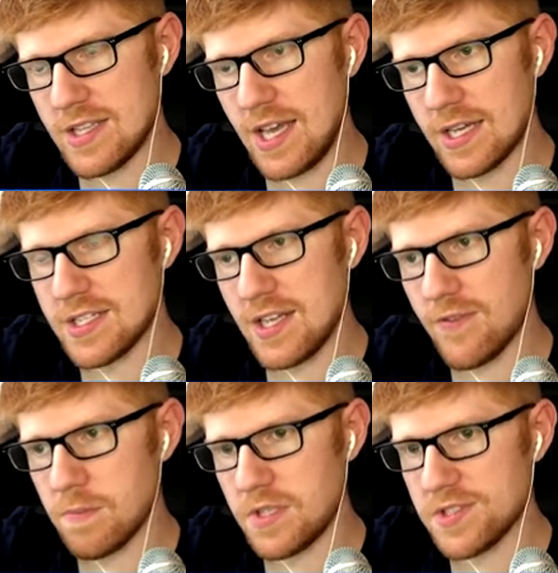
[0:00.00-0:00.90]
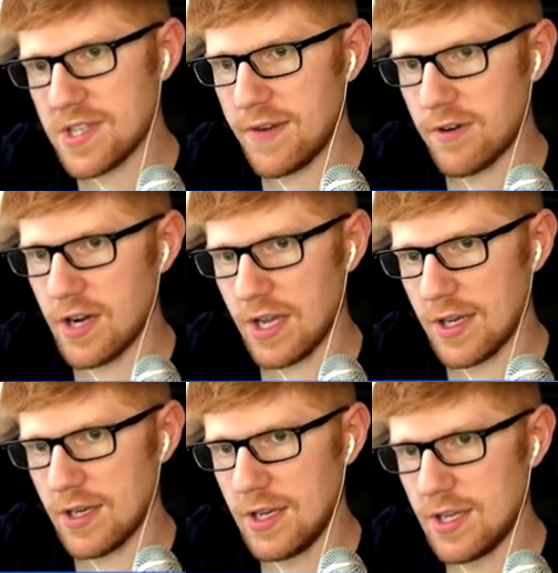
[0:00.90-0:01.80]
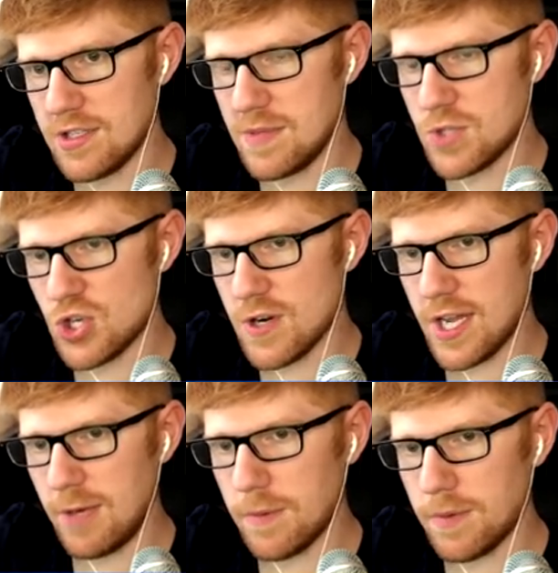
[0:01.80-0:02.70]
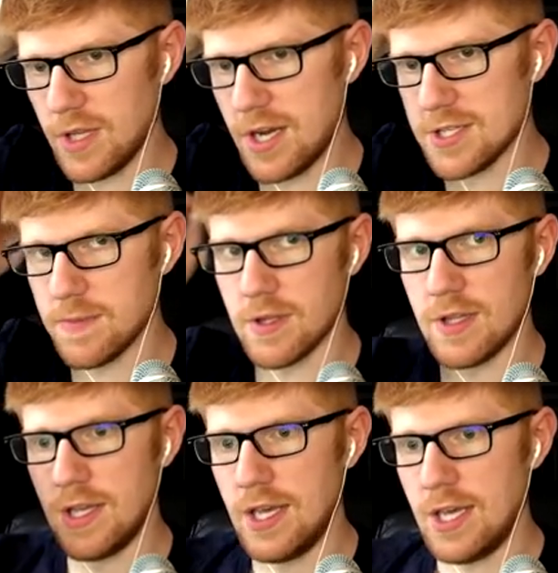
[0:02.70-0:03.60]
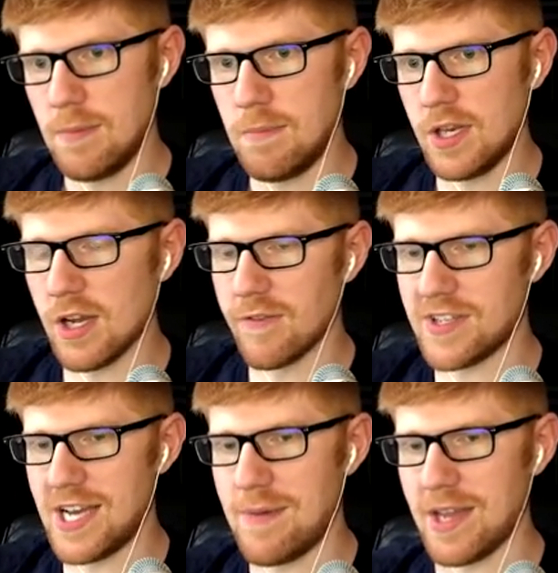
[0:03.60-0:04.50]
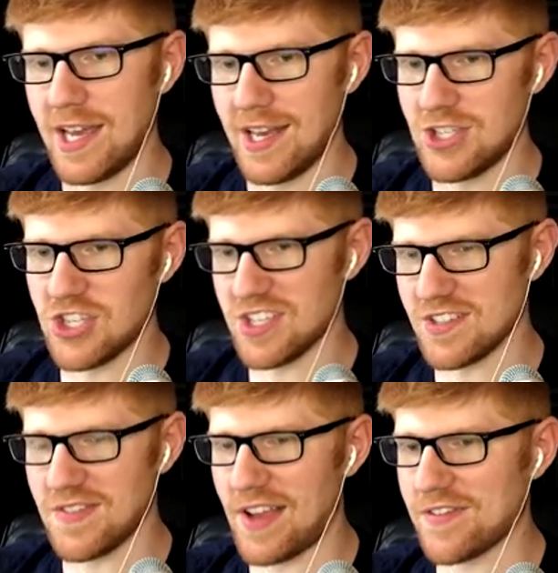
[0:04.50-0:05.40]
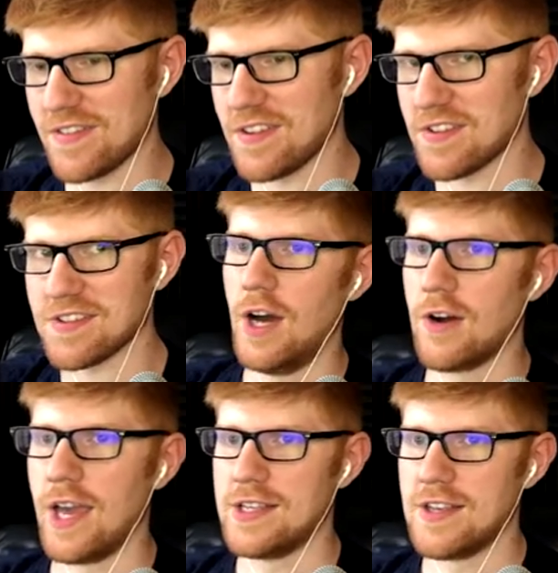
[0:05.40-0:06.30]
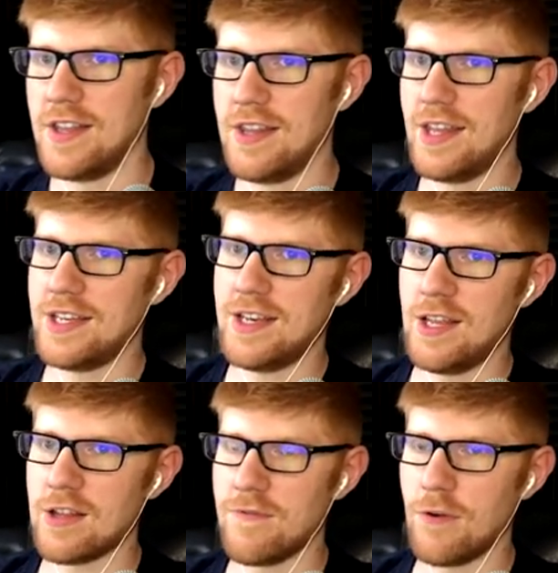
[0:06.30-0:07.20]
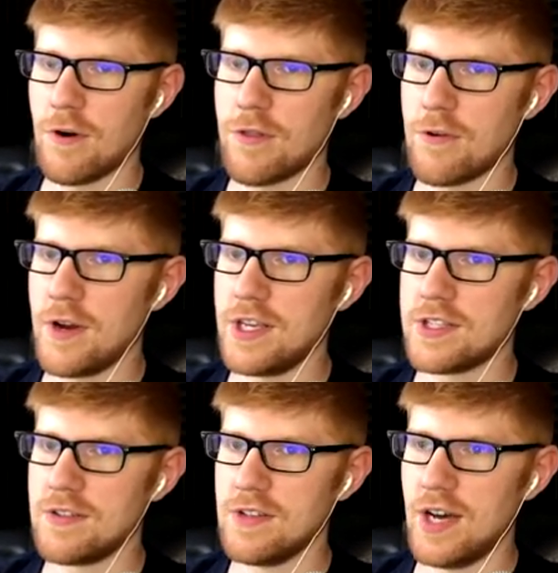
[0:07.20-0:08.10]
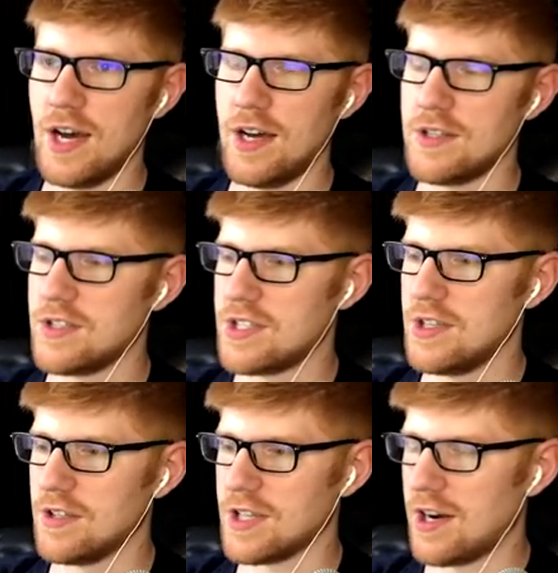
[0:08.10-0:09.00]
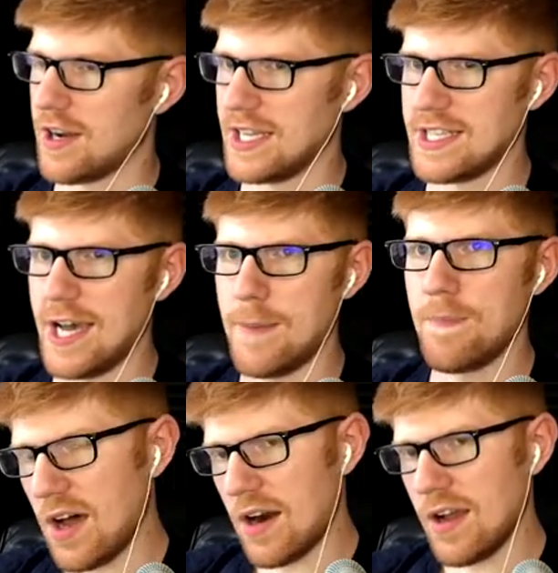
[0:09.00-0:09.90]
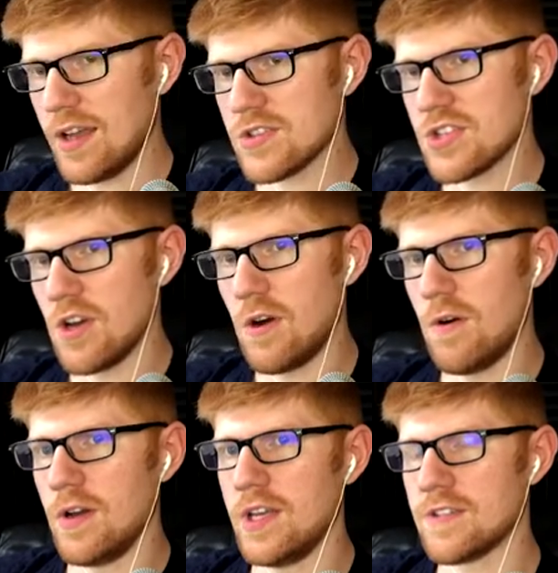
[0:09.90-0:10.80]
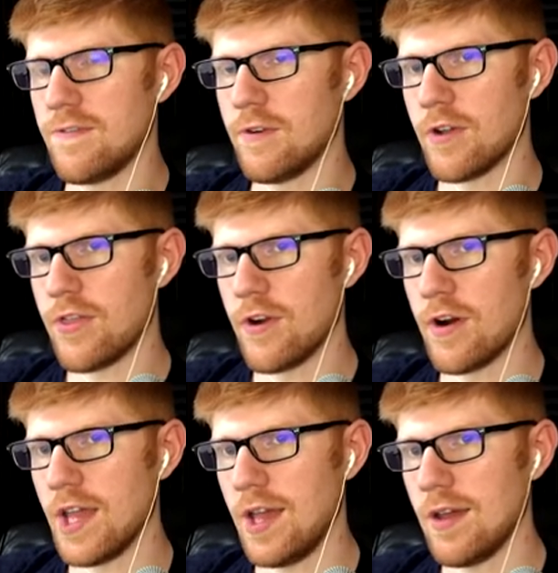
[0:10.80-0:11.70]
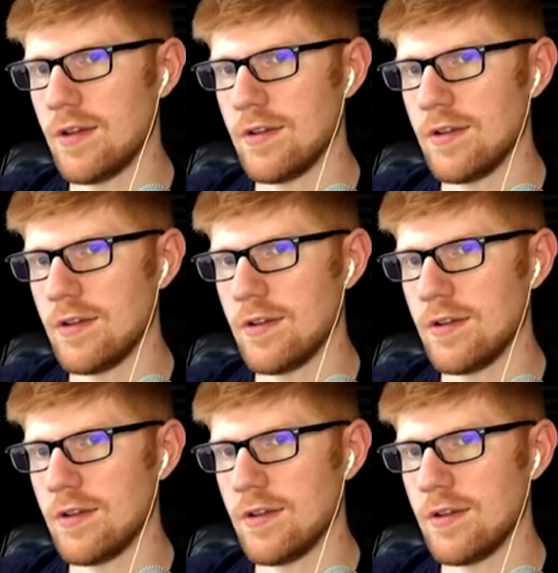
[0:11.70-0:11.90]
the entity from discovering it. Seems tricky, but plausible. Meeting over time again. Okay, so they didn't hit their 4:30 still target time. All right, so is 4:30